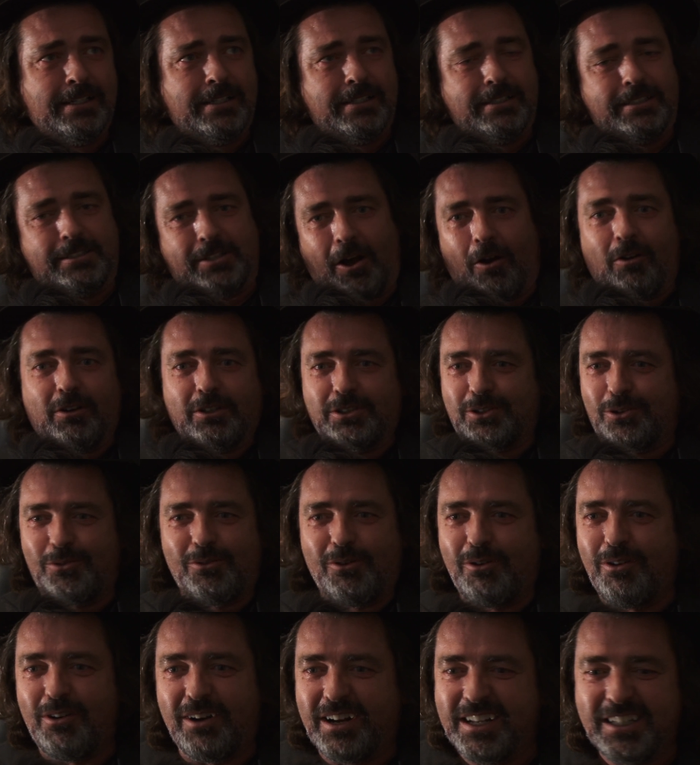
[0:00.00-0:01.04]
Songs are
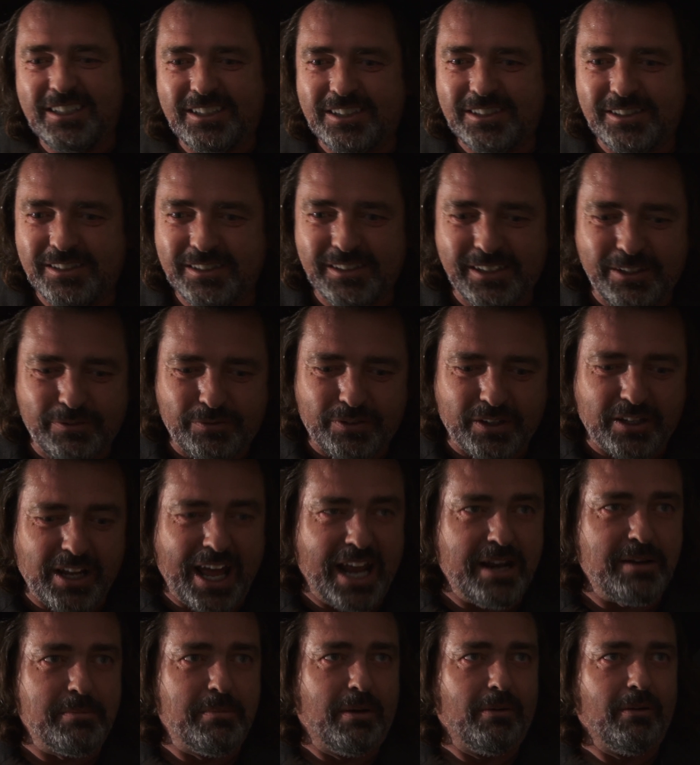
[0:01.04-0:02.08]
all instantly
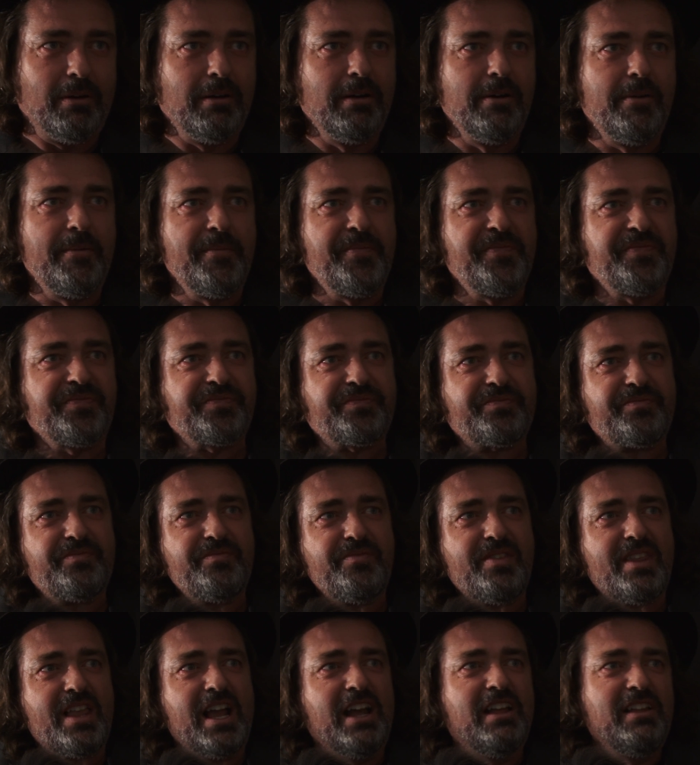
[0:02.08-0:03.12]
forgettable.
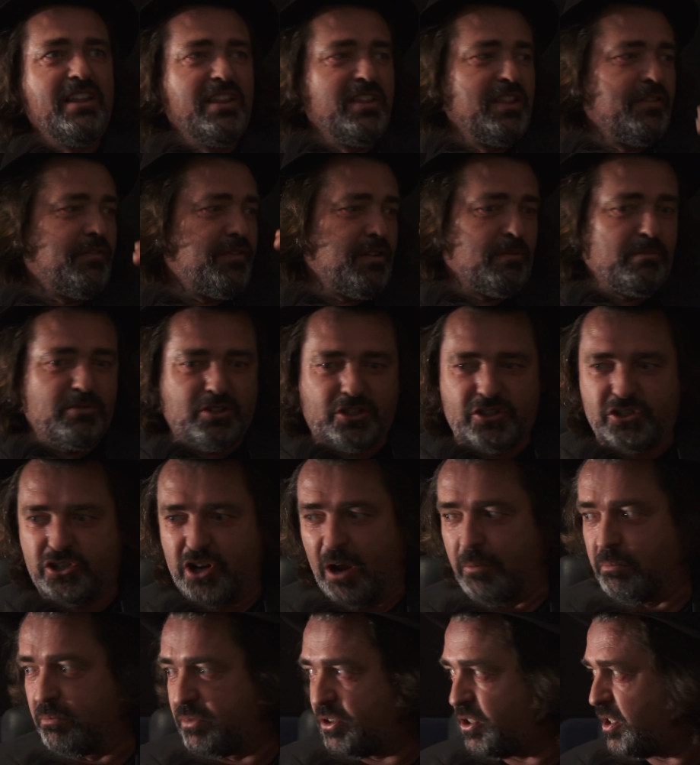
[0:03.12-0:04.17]
And then the film just
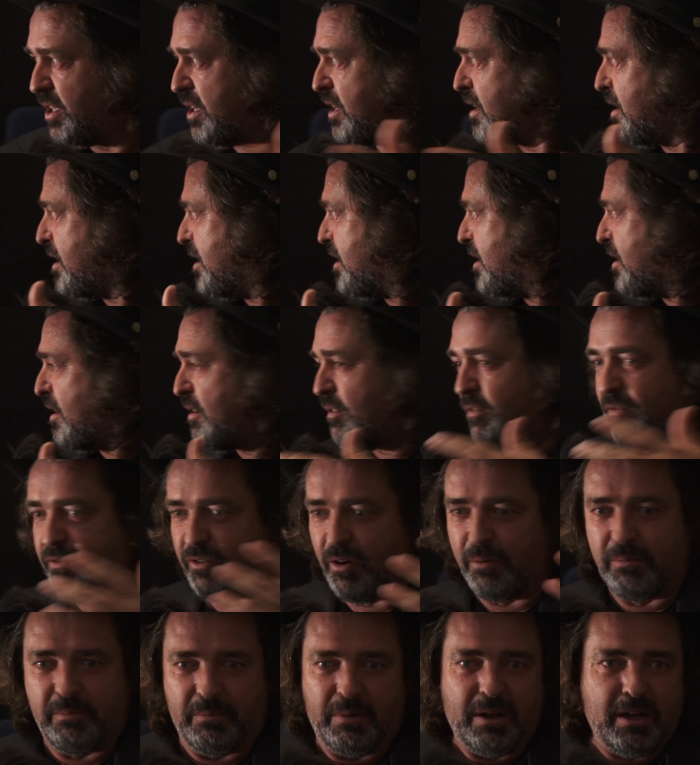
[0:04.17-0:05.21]
jumps
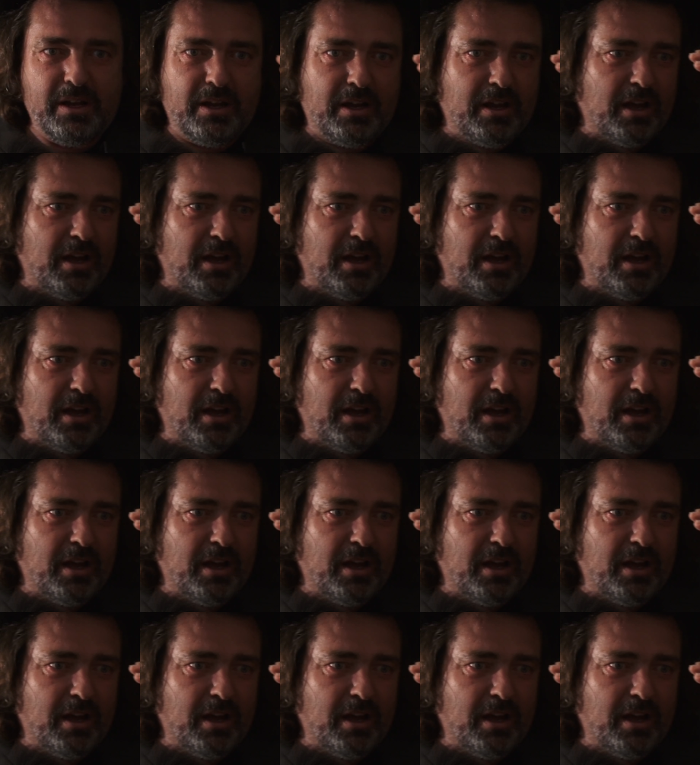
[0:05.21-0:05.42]
from